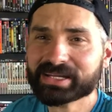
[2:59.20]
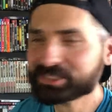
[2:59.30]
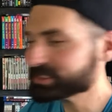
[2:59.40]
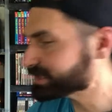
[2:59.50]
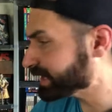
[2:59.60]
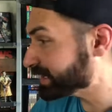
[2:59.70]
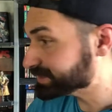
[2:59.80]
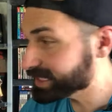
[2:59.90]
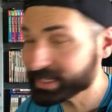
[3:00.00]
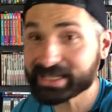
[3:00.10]
Just and
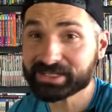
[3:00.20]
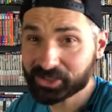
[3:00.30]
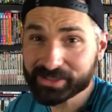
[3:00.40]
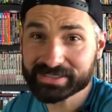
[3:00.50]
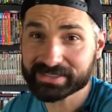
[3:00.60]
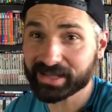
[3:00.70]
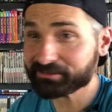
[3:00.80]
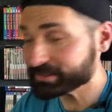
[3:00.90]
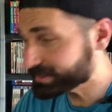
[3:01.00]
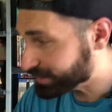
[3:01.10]
it's not like good
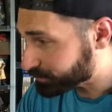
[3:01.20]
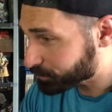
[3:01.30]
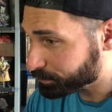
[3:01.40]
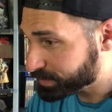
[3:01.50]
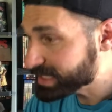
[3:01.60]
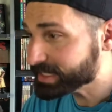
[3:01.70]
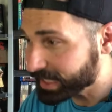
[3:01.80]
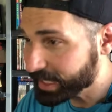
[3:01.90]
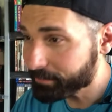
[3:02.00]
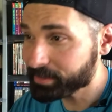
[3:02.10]
stuff. It's like beat
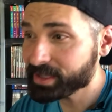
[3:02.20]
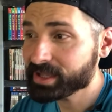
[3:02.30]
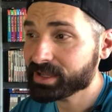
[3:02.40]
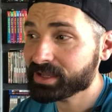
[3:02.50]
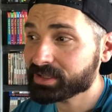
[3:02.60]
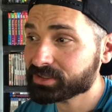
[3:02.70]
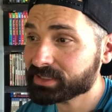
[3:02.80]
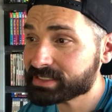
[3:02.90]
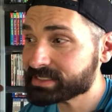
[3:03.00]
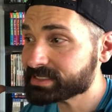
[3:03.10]
up
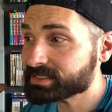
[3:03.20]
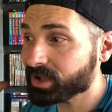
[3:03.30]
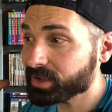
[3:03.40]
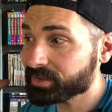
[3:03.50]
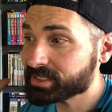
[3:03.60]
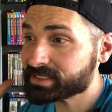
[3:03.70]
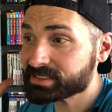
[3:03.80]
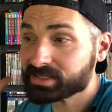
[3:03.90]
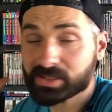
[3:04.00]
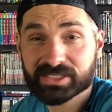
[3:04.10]
this is this
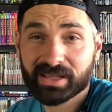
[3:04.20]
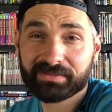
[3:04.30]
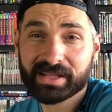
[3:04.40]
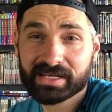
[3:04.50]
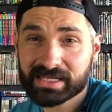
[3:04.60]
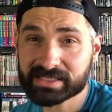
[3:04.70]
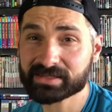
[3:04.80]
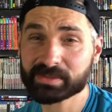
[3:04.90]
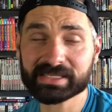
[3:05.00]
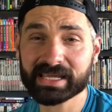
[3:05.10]
is stuff that needs
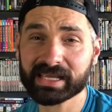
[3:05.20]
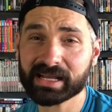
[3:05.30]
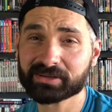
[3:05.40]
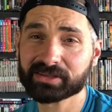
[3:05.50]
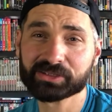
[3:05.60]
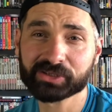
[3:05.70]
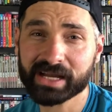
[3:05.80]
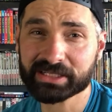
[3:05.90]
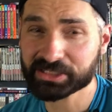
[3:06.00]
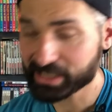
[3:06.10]
to be taken out to the
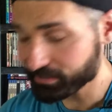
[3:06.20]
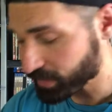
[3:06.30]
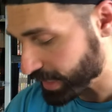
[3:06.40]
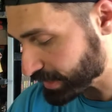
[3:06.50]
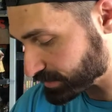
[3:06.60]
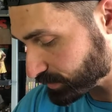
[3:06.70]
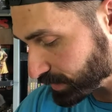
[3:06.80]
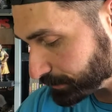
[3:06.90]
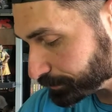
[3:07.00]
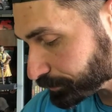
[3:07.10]
trash and never has
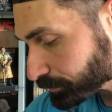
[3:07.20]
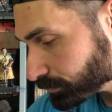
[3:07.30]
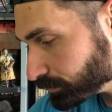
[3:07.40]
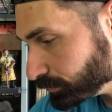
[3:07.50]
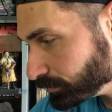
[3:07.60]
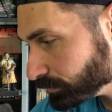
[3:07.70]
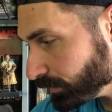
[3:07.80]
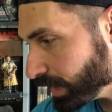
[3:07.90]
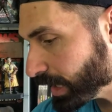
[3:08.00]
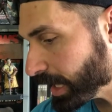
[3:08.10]
been.
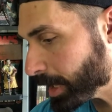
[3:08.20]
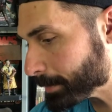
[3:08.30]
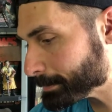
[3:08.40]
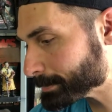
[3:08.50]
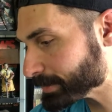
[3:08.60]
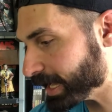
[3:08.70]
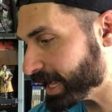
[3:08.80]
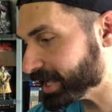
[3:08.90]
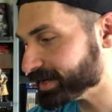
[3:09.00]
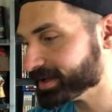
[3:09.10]
Um,
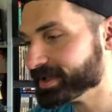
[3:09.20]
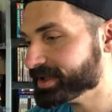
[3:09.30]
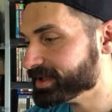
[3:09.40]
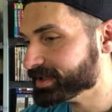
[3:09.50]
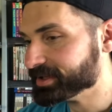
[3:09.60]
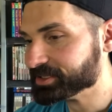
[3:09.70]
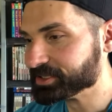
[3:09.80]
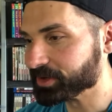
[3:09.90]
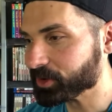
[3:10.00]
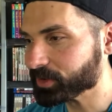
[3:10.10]
and
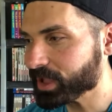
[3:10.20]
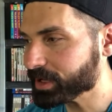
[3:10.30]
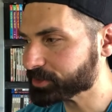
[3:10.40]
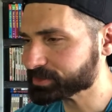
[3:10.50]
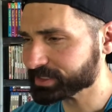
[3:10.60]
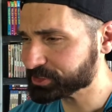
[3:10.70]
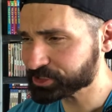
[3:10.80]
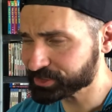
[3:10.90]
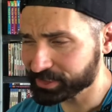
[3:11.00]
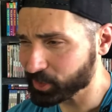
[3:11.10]
she, her locker is like
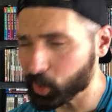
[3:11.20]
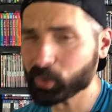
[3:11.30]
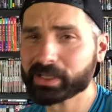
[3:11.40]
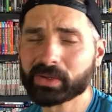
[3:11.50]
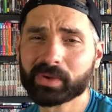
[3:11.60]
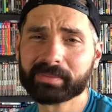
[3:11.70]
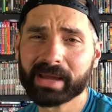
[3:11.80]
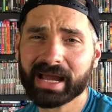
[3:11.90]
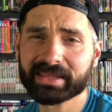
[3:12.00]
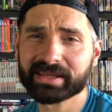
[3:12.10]
she's the only one
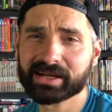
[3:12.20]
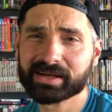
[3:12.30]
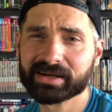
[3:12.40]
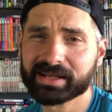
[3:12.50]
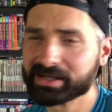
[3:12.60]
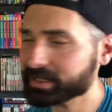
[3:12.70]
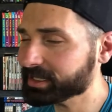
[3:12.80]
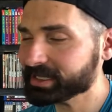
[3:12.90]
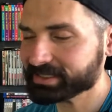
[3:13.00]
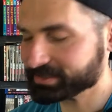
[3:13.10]
back there, and
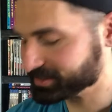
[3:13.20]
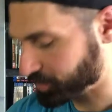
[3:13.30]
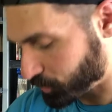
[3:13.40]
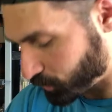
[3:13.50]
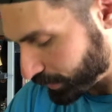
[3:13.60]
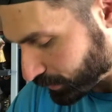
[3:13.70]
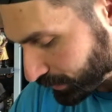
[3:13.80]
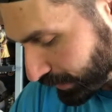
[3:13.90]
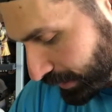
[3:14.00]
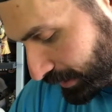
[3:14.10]
it's so
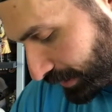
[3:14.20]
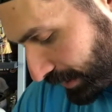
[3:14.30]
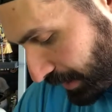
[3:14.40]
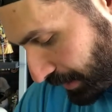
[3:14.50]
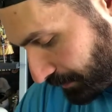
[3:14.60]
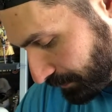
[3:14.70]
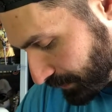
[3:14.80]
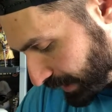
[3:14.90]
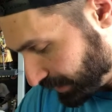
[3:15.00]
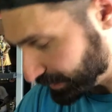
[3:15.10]
weird. Um,
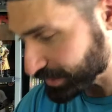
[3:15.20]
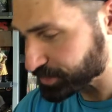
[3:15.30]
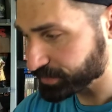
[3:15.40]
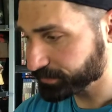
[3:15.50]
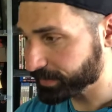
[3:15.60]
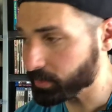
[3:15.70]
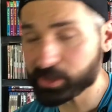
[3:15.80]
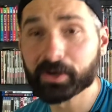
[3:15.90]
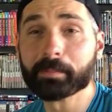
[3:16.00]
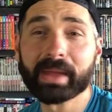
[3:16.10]
I think they just
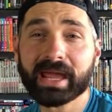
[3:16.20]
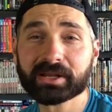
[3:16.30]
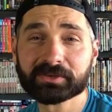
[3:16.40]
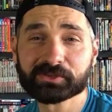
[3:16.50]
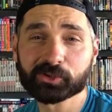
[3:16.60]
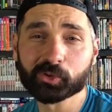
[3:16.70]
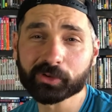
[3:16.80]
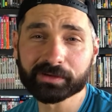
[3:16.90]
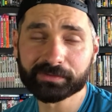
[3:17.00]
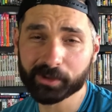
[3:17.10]
found an abandoned
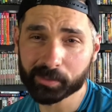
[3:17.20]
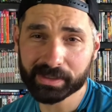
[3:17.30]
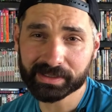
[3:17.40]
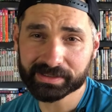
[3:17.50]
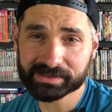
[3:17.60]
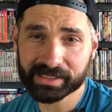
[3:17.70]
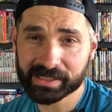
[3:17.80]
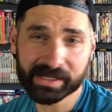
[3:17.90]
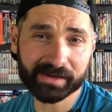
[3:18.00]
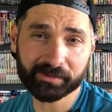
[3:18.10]
school to film in because they
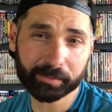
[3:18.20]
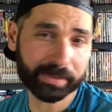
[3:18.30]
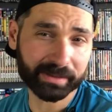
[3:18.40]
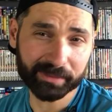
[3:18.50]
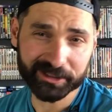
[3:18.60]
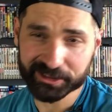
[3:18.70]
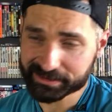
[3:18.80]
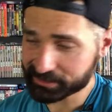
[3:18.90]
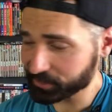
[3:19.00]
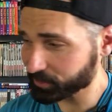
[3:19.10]
didn't have a big
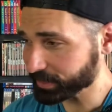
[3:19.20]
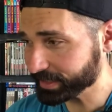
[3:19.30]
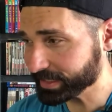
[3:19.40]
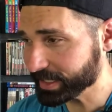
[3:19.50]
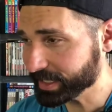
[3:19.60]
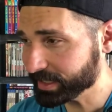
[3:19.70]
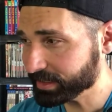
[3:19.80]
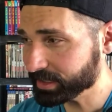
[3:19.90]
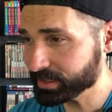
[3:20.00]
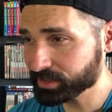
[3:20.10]
budget. So they were like,
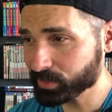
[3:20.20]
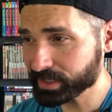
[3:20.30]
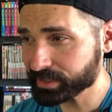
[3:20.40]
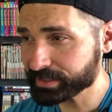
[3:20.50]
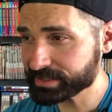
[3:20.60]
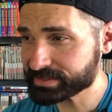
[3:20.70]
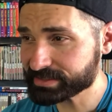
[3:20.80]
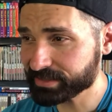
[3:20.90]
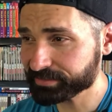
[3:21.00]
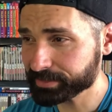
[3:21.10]
uh, do you want to clean this
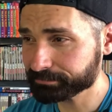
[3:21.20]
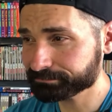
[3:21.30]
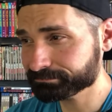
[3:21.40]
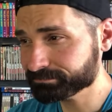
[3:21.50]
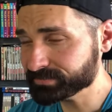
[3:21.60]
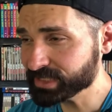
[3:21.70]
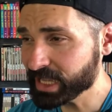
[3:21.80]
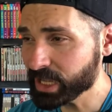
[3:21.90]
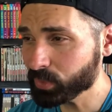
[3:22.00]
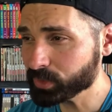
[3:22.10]
stuff up?
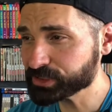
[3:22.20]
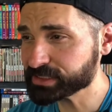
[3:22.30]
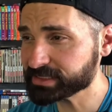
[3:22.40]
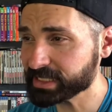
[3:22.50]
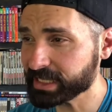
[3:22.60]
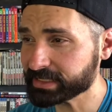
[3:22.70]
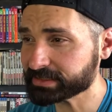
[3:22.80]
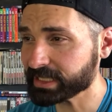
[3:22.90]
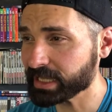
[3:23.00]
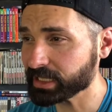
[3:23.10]
No, we'll just say
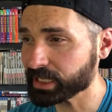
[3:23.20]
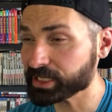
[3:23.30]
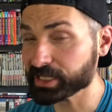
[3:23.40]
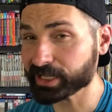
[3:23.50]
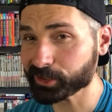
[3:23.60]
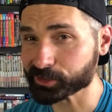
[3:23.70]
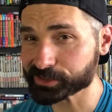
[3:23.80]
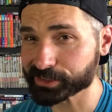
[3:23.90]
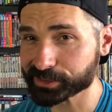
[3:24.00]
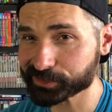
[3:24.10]
it's like an inner
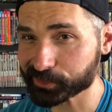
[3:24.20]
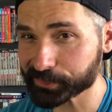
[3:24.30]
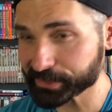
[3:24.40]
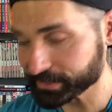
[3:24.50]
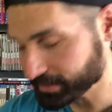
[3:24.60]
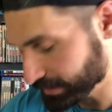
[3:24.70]
city school.